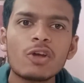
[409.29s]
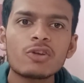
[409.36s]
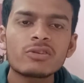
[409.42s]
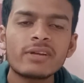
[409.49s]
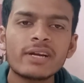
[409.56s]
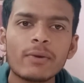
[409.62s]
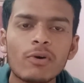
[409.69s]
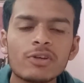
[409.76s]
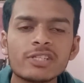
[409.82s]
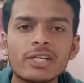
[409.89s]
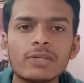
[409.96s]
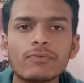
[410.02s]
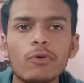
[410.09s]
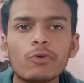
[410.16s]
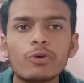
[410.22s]
So that was
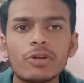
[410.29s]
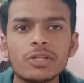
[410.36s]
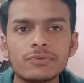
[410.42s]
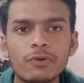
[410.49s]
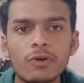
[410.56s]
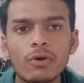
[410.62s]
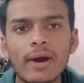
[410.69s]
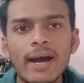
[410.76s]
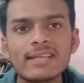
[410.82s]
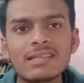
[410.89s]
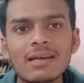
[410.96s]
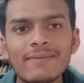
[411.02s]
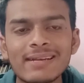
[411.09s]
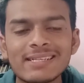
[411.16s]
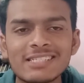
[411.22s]
it for today's video, guys. I
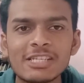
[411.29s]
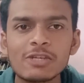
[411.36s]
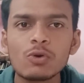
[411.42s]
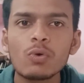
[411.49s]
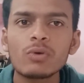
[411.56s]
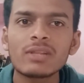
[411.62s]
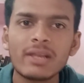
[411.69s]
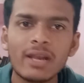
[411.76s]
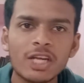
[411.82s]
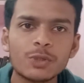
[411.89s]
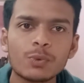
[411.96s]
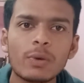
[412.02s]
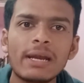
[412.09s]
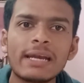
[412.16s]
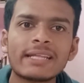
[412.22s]
will see you in the next
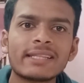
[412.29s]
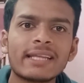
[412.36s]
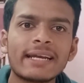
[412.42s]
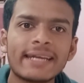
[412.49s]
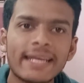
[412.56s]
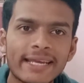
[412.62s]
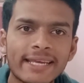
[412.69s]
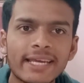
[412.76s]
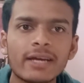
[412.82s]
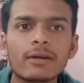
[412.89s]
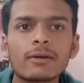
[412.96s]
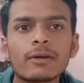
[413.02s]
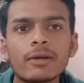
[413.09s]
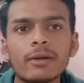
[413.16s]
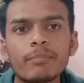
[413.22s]
one. Until then, take
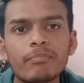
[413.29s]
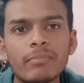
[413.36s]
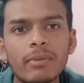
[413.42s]
care.